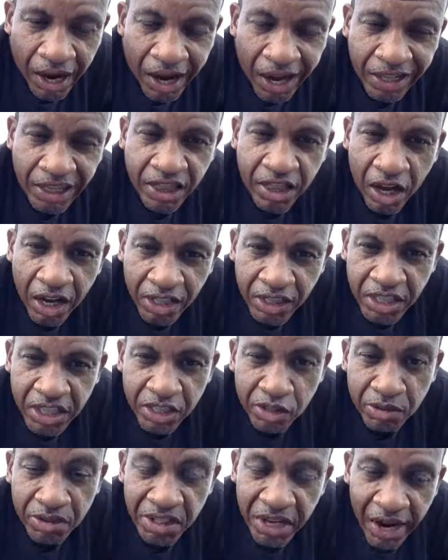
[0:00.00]
I thought
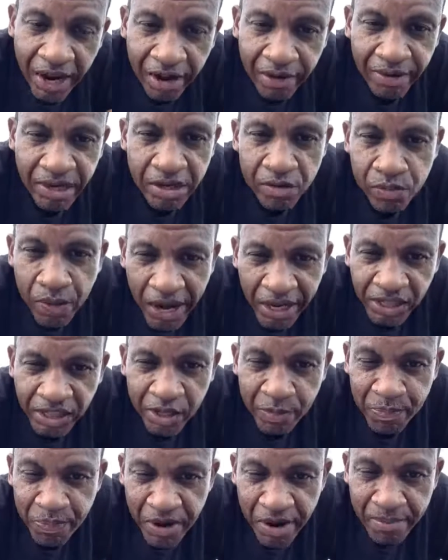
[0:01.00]
this was area white
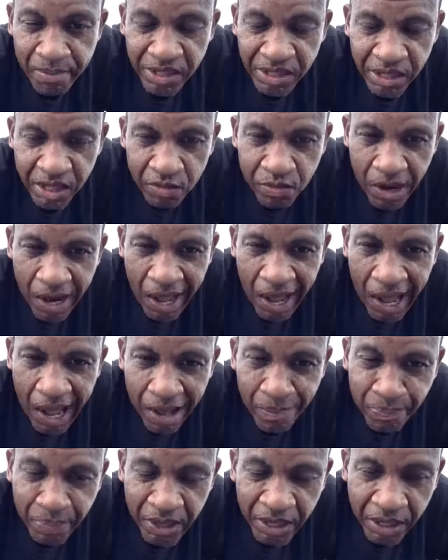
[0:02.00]
supremacy. What
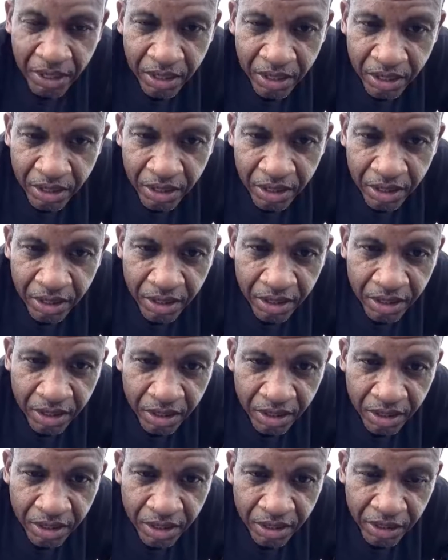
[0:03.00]
happened?
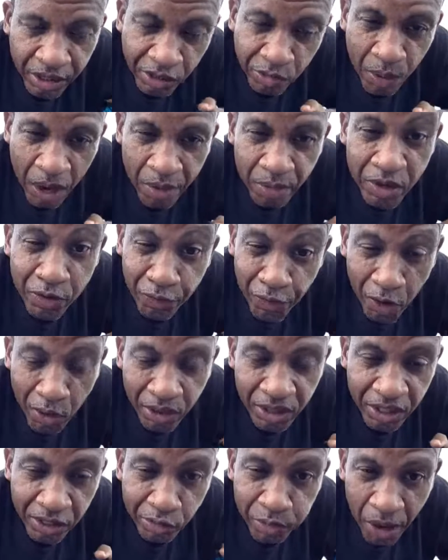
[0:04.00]
This is why we
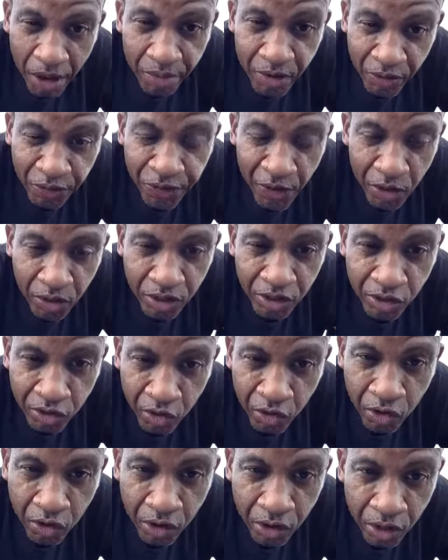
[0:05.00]

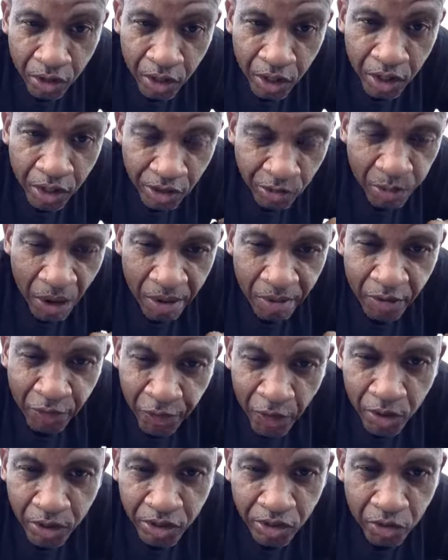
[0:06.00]
focus
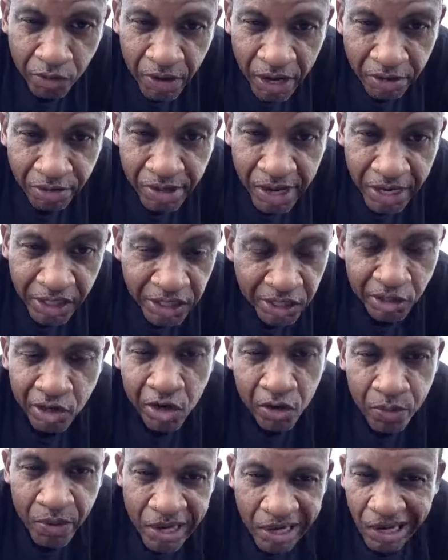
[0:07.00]
on recreation.
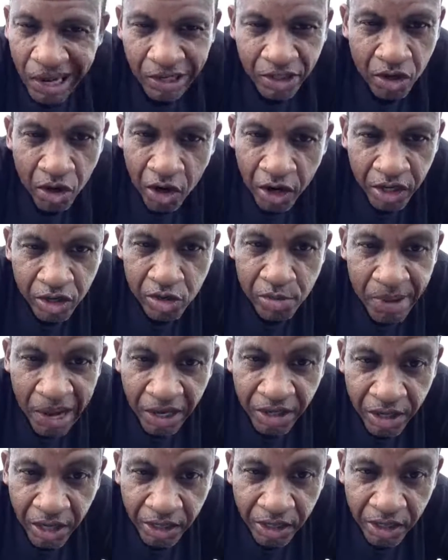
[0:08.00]
We ain't got to argue
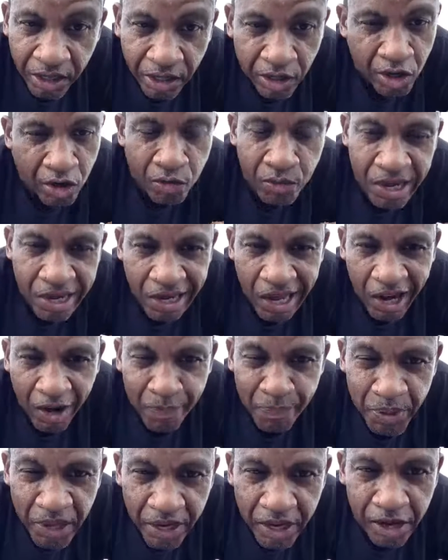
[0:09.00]
about nothing. We ain't got to
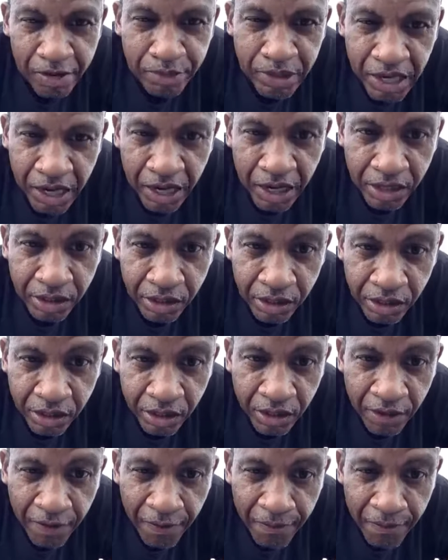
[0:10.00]
pick up guns.